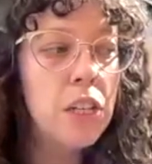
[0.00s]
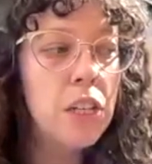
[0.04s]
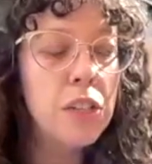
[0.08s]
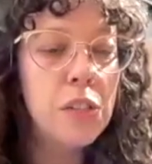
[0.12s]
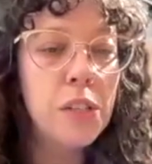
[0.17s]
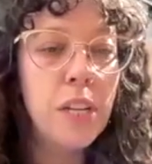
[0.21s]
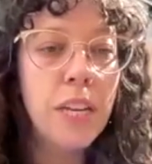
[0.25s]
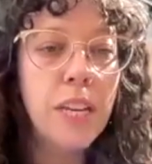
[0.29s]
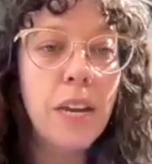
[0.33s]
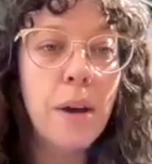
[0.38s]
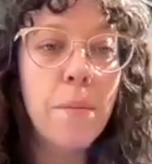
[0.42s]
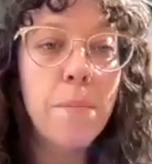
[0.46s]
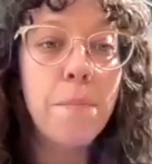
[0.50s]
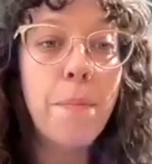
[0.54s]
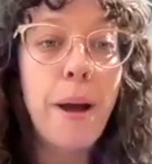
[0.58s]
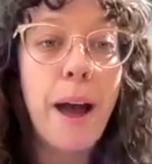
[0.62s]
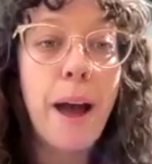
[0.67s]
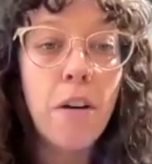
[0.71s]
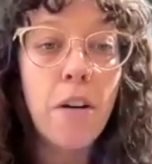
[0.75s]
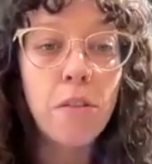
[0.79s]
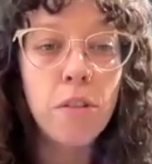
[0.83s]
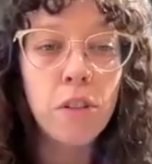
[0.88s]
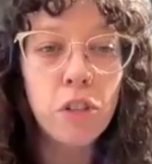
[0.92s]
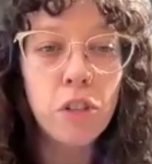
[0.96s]
just like a
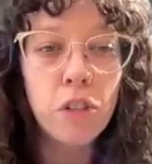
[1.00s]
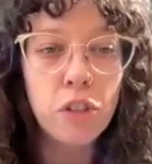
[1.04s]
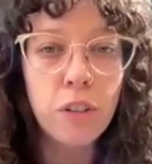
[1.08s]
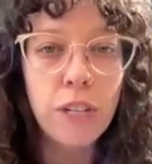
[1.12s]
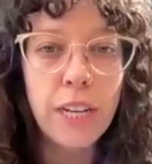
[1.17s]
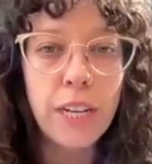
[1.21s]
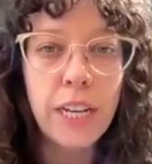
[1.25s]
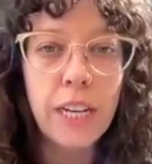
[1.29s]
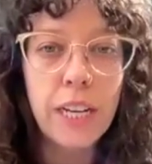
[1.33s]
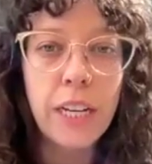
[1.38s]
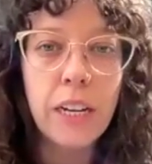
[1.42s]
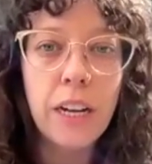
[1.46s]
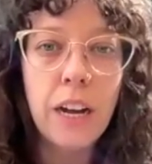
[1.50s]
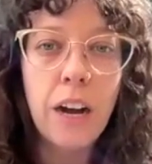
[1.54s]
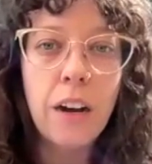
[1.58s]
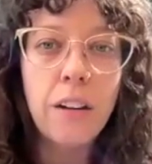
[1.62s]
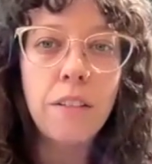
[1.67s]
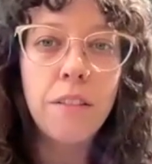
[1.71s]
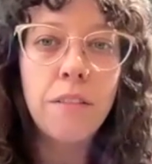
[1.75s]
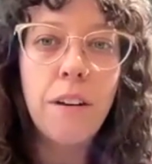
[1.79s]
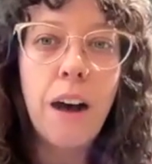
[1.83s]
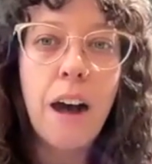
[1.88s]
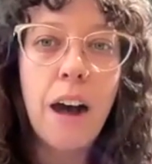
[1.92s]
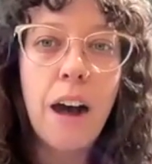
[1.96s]
boundary,
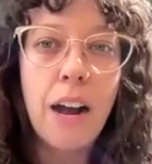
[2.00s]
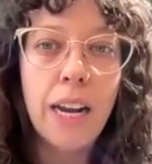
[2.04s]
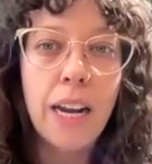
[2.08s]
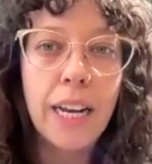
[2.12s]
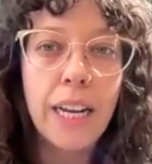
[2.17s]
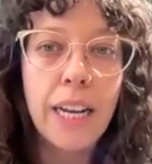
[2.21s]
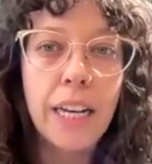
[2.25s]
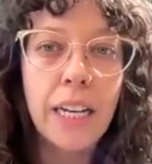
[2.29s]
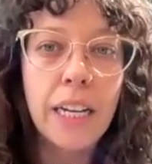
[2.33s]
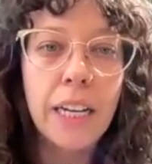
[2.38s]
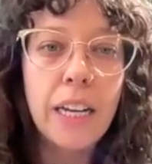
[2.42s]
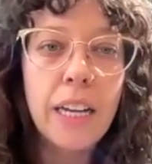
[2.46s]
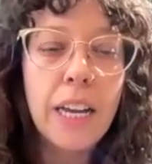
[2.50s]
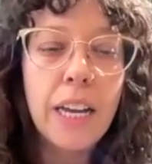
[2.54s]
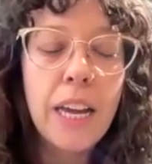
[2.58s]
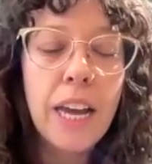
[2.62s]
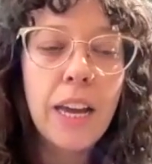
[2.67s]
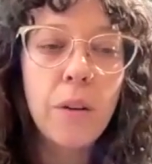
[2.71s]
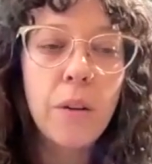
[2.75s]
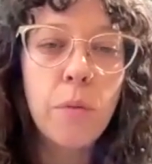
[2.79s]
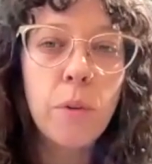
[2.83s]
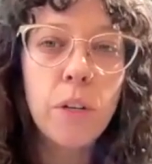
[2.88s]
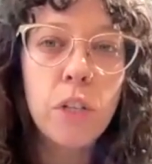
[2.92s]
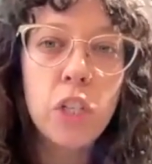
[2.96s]
a line.
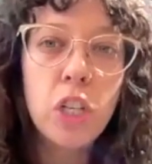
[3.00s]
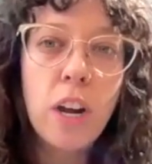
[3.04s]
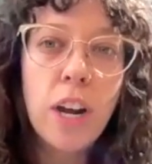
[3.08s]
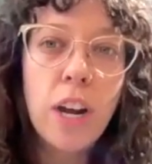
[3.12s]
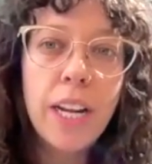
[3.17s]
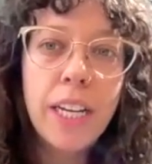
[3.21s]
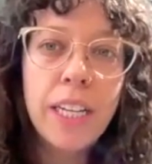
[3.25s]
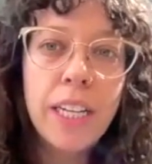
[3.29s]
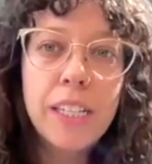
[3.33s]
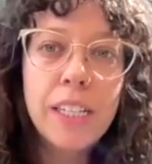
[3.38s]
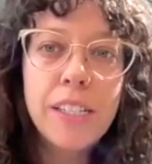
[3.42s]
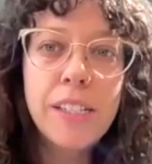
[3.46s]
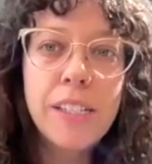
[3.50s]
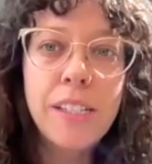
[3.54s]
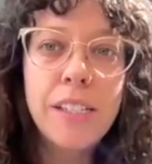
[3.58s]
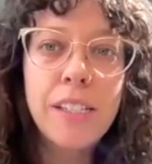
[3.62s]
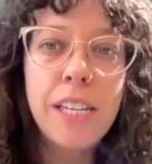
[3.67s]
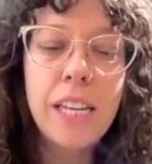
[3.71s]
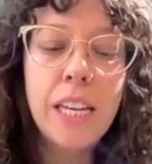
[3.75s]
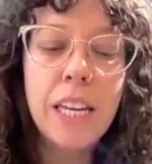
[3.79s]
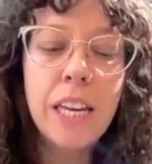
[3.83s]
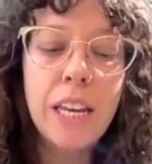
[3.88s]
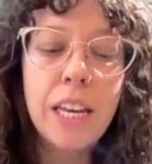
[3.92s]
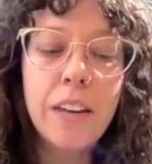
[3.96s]
And we're trying to
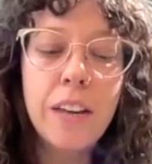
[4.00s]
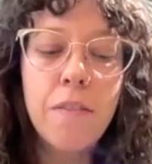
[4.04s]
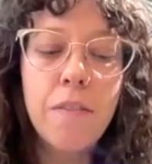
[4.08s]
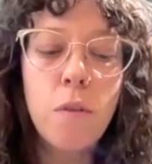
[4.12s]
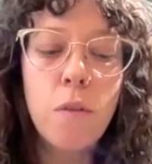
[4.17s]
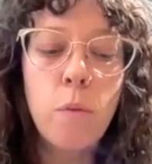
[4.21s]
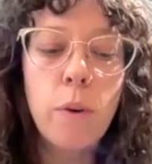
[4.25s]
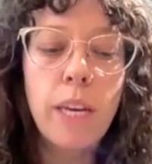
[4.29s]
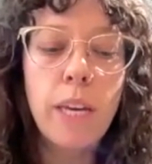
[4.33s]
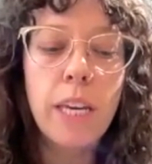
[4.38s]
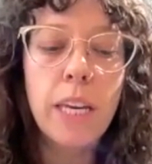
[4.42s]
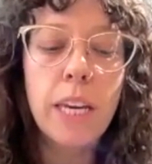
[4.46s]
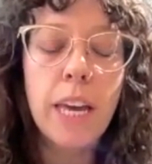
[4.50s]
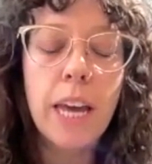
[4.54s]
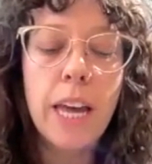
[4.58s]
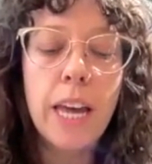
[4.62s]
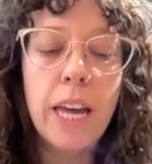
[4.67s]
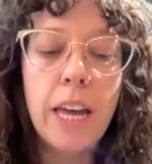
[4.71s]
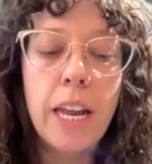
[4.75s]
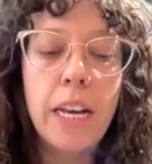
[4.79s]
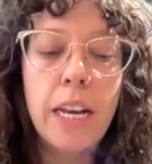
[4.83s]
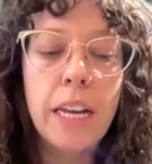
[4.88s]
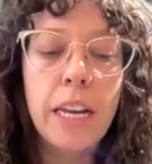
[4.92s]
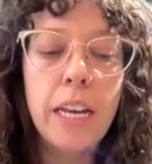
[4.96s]
see if we
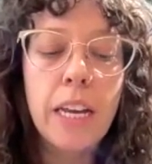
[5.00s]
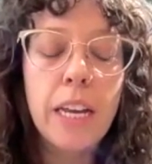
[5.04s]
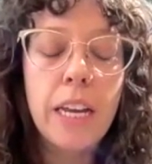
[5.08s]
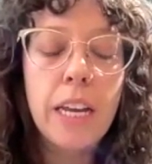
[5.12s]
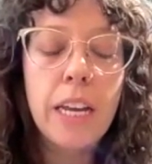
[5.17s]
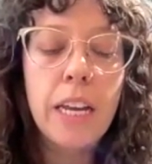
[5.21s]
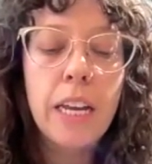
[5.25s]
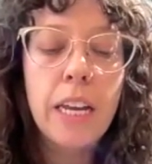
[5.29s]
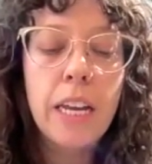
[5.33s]
can